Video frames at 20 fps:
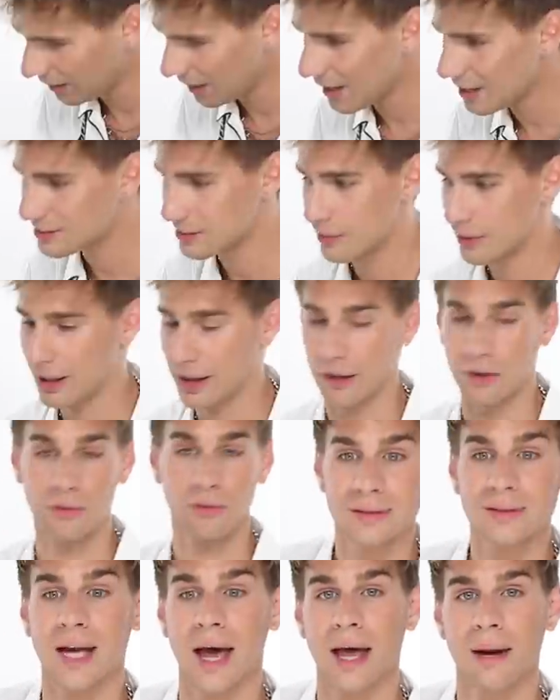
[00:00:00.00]
and like
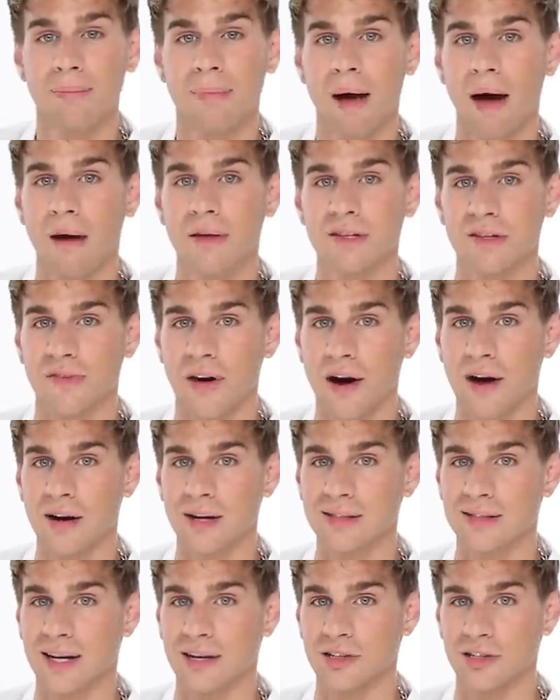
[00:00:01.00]
10 pounds of hair
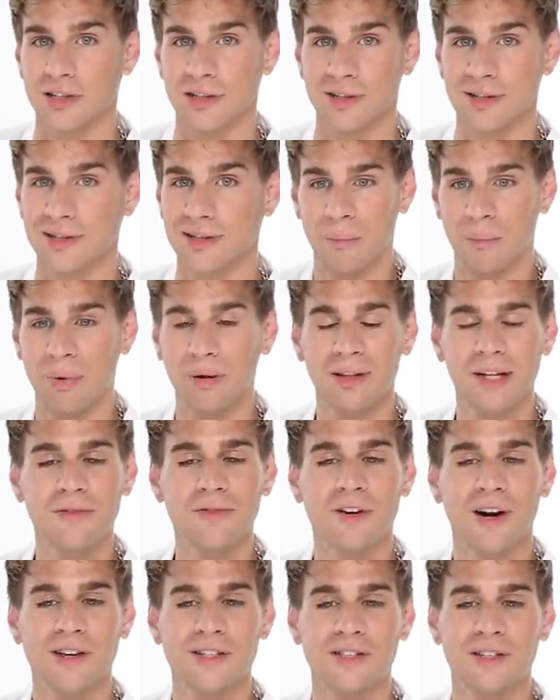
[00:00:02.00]
extensions, but live
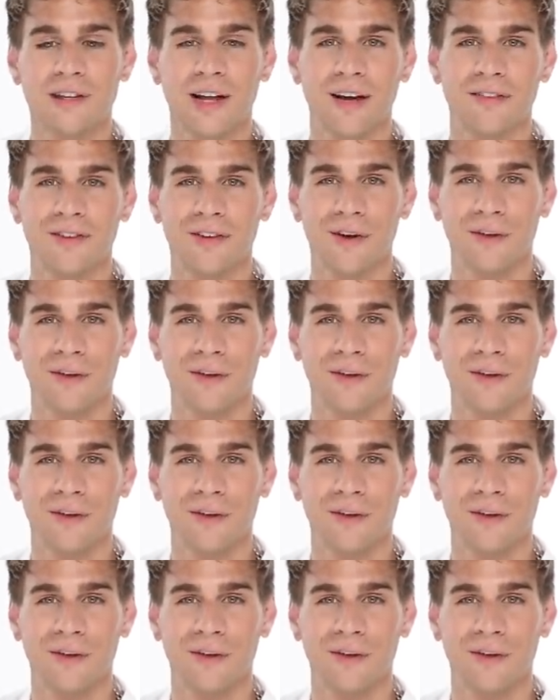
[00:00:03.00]
your extra life, you